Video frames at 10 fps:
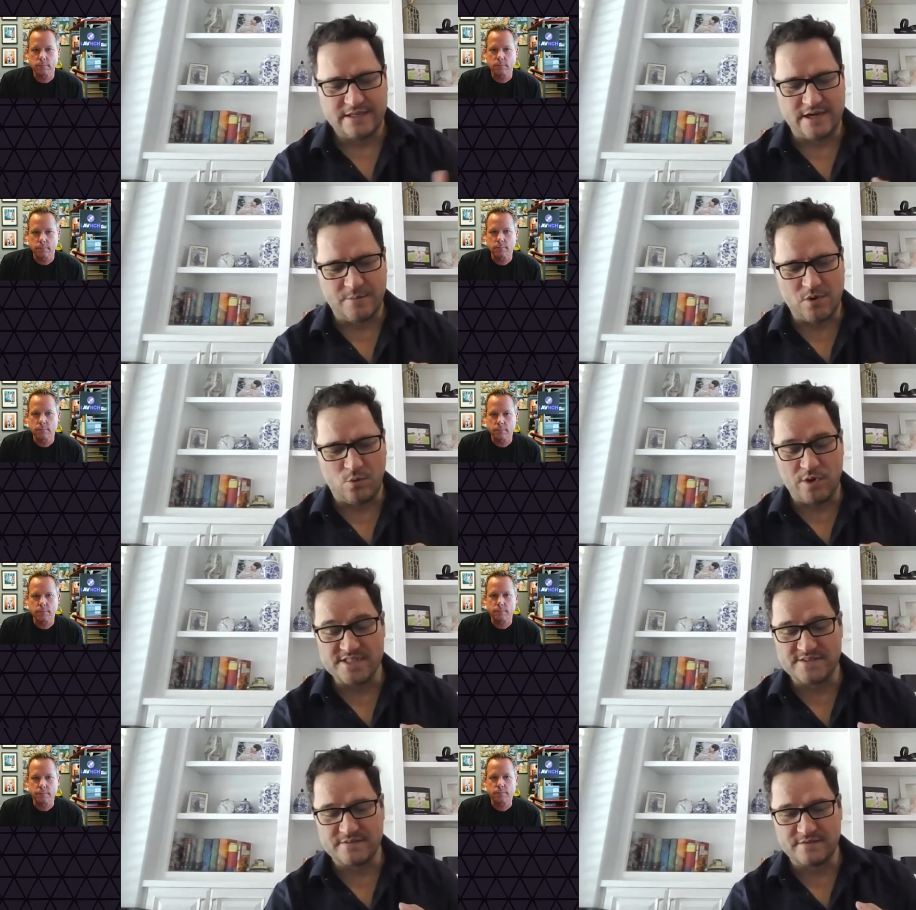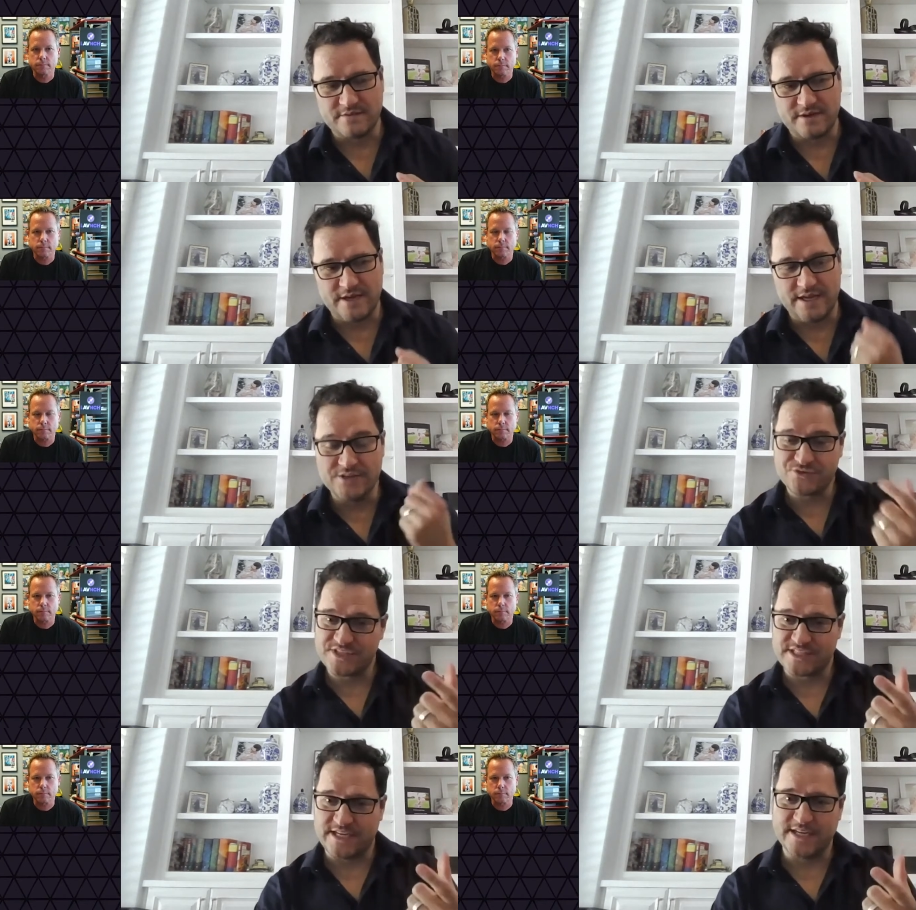Speaker 1: Um, what's
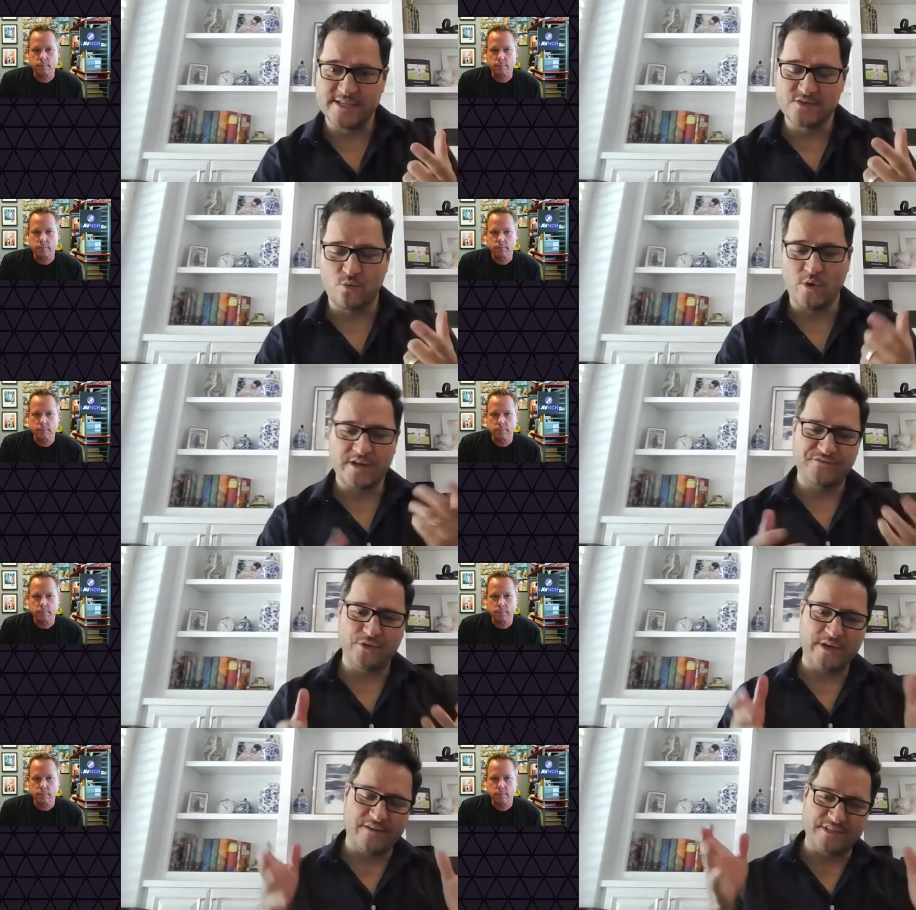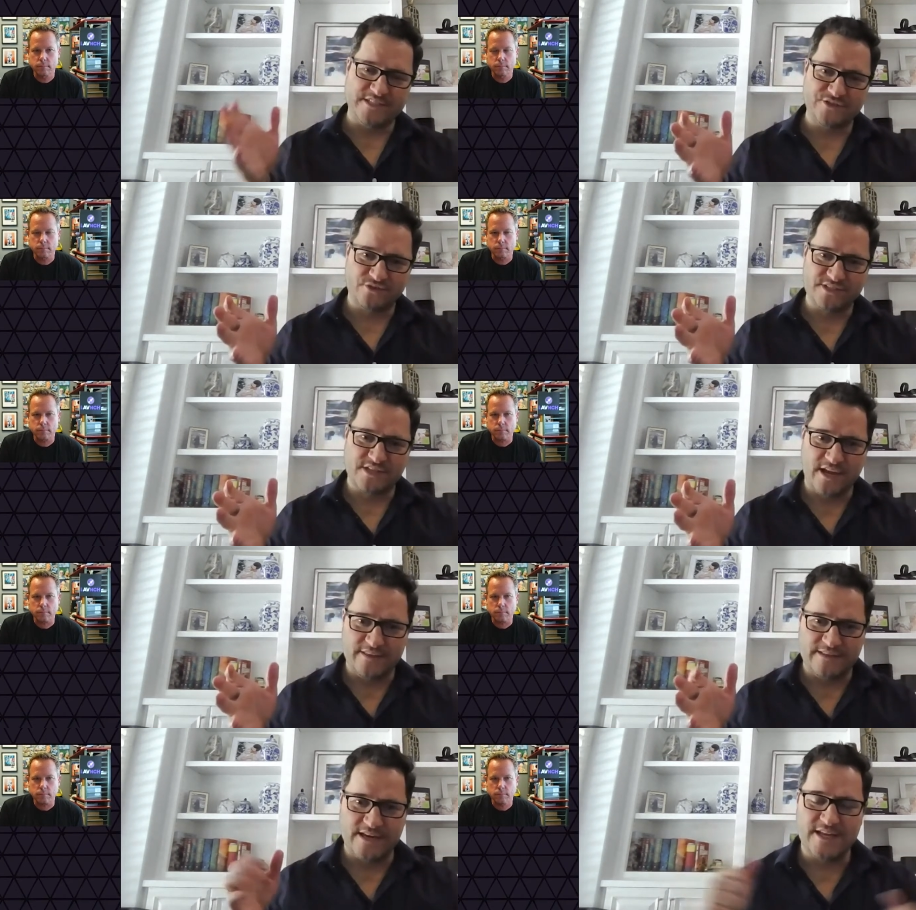interesting is what if you have a digital
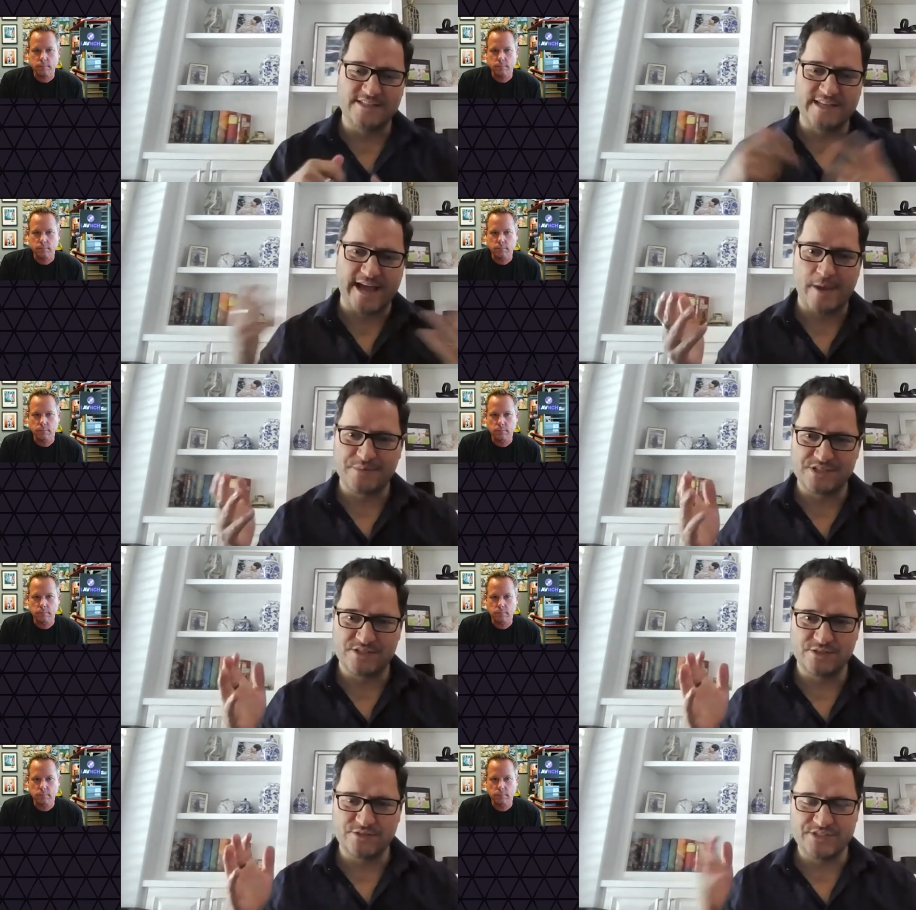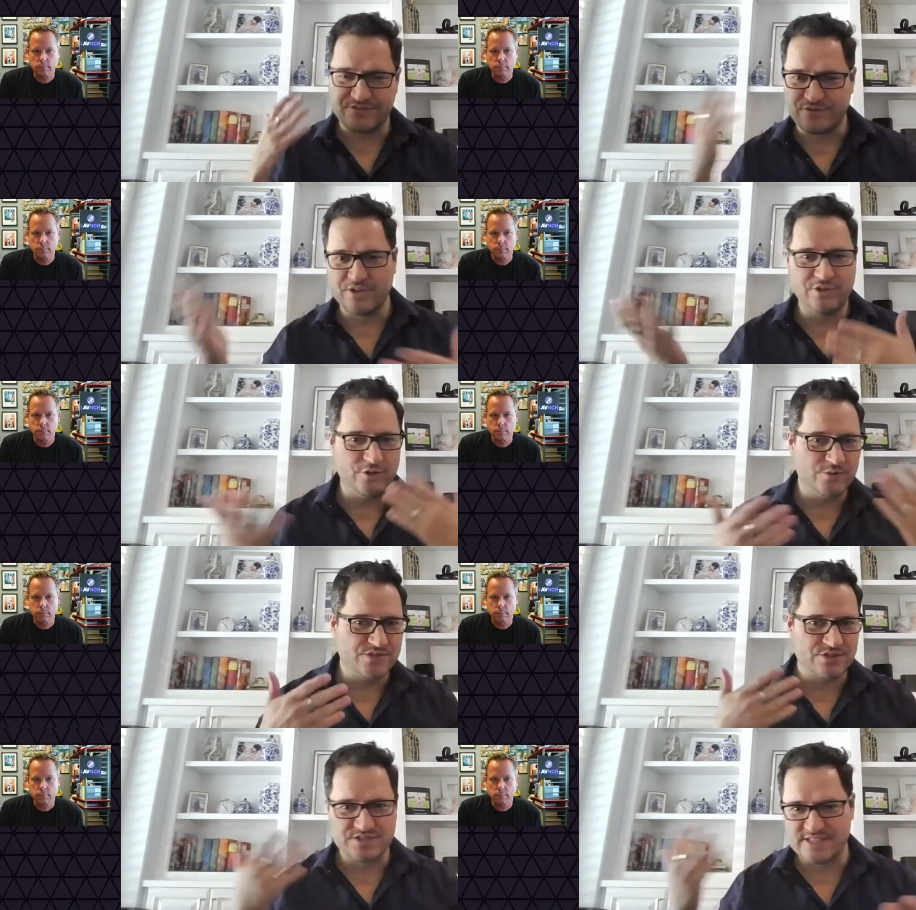sign that adapts to different
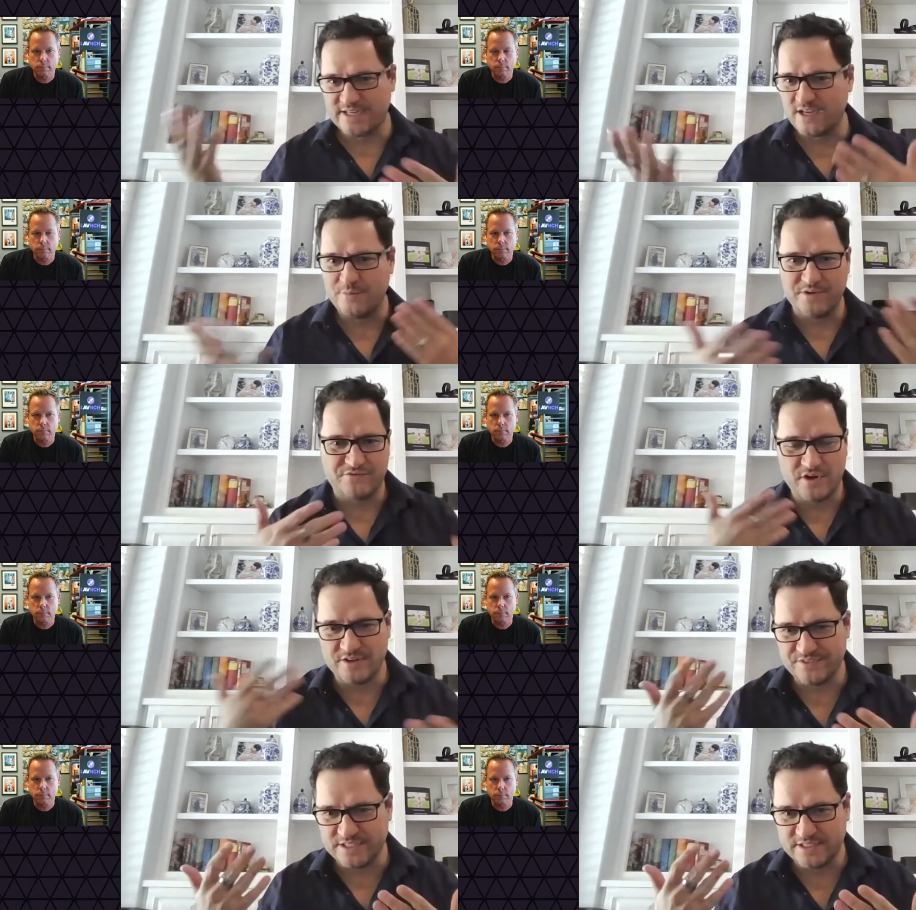users that come in front of it?